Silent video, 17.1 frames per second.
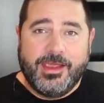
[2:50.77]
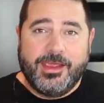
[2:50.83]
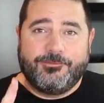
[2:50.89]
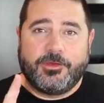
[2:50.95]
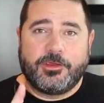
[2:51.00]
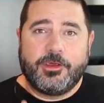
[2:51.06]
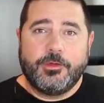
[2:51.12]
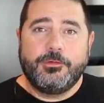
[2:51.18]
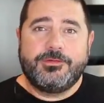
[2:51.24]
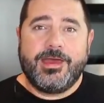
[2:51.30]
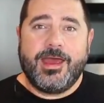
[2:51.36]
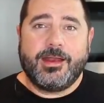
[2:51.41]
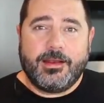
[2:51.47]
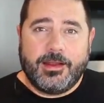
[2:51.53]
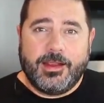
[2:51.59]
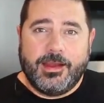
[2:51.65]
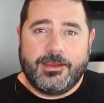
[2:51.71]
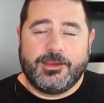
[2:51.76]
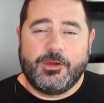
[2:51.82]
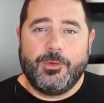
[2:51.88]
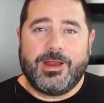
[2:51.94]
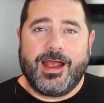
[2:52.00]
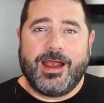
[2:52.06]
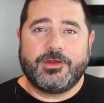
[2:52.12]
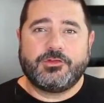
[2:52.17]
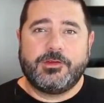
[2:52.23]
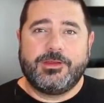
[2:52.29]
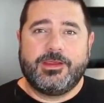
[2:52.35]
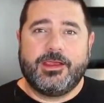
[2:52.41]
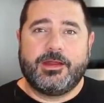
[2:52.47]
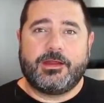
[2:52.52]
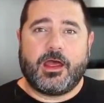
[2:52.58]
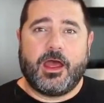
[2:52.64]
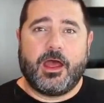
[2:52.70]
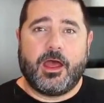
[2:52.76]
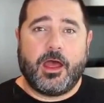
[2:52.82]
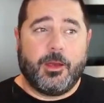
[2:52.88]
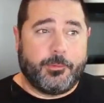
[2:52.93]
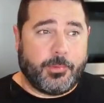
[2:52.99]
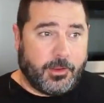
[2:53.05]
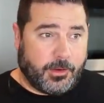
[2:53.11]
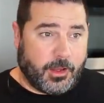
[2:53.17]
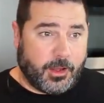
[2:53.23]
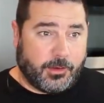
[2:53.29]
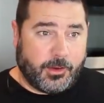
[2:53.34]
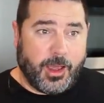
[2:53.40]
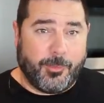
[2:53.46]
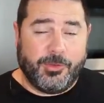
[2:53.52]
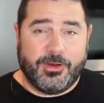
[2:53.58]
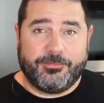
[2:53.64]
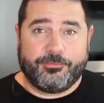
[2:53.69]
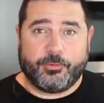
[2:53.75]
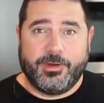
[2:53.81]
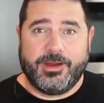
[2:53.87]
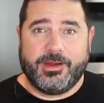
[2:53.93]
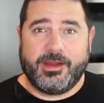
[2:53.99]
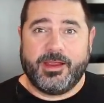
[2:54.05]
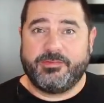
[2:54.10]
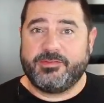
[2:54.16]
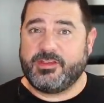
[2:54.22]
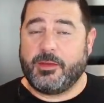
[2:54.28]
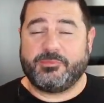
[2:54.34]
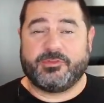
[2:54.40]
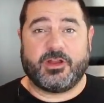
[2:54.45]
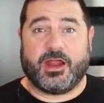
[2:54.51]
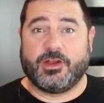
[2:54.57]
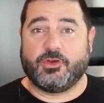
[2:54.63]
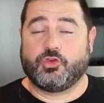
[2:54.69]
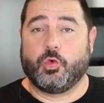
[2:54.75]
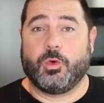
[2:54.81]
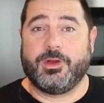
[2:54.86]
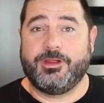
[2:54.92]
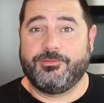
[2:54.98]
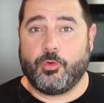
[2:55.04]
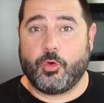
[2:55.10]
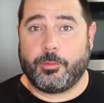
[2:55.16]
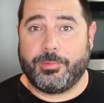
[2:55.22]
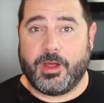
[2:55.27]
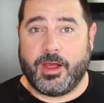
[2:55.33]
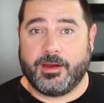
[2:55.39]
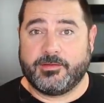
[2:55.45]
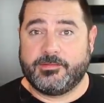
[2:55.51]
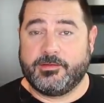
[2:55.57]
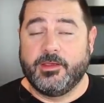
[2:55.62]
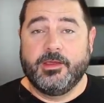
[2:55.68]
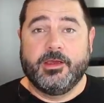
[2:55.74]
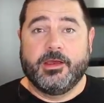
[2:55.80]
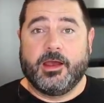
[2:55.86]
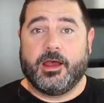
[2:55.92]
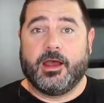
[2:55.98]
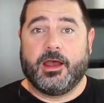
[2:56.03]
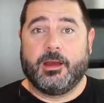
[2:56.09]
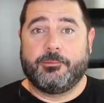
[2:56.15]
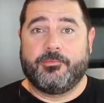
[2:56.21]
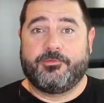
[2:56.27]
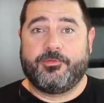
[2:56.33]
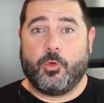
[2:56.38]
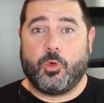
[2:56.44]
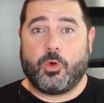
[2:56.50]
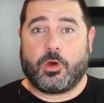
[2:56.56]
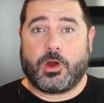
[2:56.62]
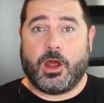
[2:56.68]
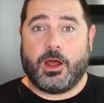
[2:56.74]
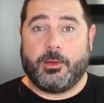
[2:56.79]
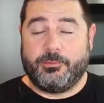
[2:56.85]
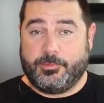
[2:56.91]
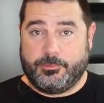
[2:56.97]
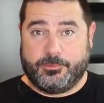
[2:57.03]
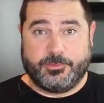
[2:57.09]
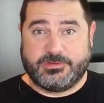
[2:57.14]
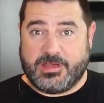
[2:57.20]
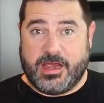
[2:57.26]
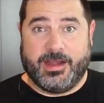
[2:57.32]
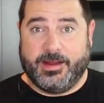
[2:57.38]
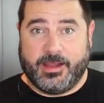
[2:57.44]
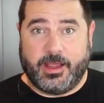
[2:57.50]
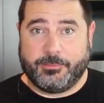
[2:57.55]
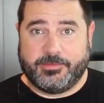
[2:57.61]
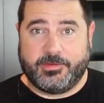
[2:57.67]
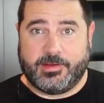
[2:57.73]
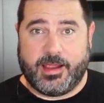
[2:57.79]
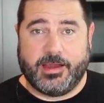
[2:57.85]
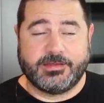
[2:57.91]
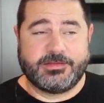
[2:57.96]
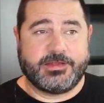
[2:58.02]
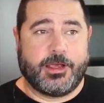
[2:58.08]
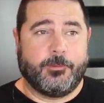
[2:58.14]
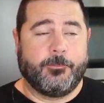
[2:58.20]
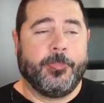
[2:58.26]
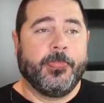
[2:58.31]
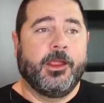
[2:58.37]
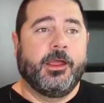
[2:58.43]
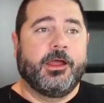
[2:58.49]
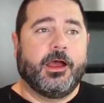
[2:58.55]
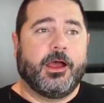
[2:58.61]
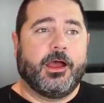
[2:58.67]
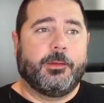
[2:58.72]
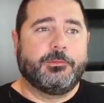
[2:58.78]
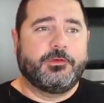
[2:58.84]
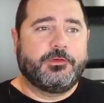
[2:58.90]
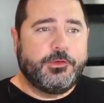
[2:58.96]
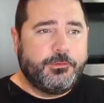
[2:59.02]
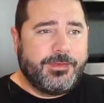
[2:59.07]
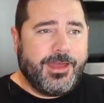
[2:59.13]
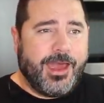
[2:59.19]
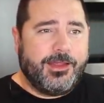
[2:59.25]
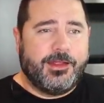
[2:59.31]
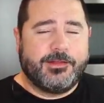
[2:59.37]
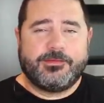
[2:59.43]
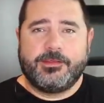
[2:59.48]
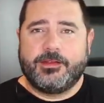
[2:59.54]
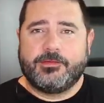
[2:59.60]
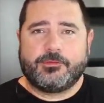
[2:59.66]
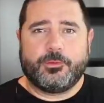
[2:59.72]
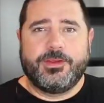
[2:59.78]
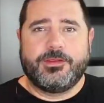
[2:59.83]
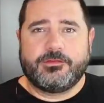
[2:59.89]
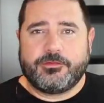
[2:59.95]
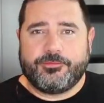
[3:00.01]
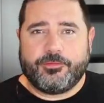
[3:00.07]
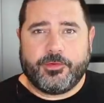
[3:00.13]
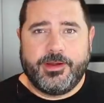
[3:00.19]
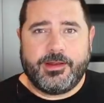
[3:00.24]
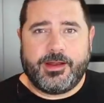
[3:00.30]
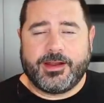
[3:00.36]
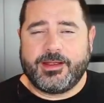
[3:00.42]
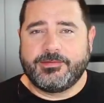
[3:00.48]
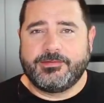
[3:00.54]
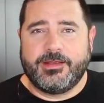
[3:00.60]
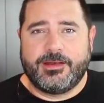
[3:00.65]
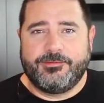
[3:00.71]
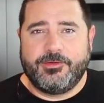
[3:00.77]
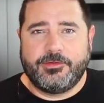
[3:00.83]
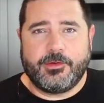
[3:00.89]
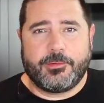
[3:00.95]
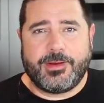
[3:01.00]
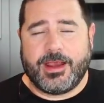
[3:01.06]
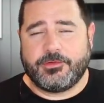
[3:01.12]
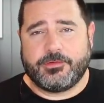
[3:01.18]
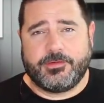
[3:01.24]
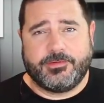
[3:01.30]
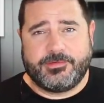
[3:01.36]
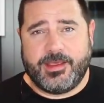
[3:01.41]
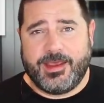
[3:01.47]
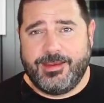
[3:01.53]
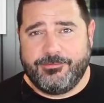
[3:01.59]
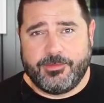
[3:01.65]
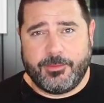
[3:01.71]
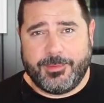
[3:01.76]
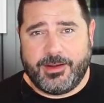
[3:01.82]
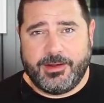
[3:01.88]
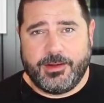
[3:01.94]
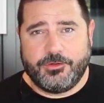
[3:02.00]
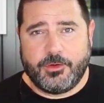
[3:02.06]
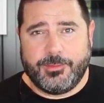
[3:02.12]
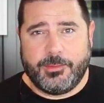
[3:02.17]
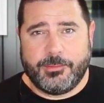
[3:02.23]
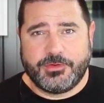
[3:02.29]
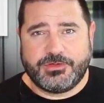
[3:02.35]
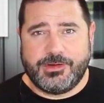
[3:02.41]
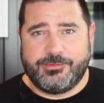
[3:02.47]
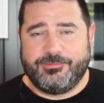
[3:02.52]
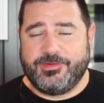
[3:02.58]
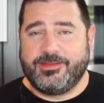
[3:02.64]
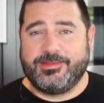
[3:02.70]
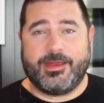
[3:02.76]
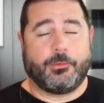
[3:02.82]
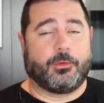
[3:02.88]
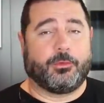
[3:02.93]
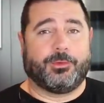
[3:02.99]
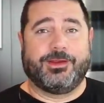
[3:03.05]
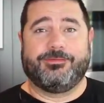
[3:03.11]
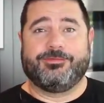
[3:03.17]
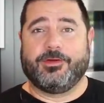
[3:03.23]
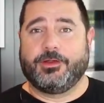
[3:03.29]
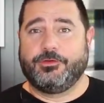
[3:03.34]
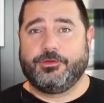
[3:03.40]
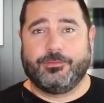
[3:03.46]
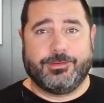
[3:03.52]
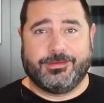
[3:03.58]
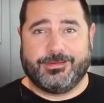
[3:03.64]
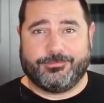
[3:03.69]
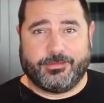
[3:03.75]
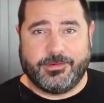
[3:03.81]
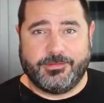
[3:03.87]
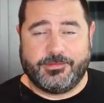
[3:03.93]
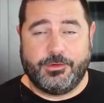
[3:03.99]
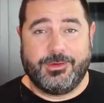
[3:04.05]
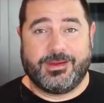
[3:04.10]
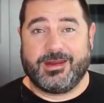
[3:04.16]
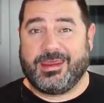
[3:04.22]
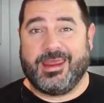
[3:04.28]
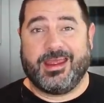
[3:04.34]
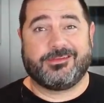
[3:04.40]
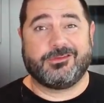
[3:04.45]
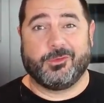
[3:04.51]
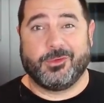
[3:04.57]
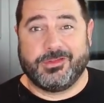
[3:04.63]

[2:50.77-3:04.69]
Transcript: If you use that link, you will actually get uh, a, a, couple of free gifts up to like 24 bucks um, for um, signing up today. So um, do that. It's, it's risk-free. Like I said, if you don't actually save the money in your membership fee, they will refund you the difference. You can cancel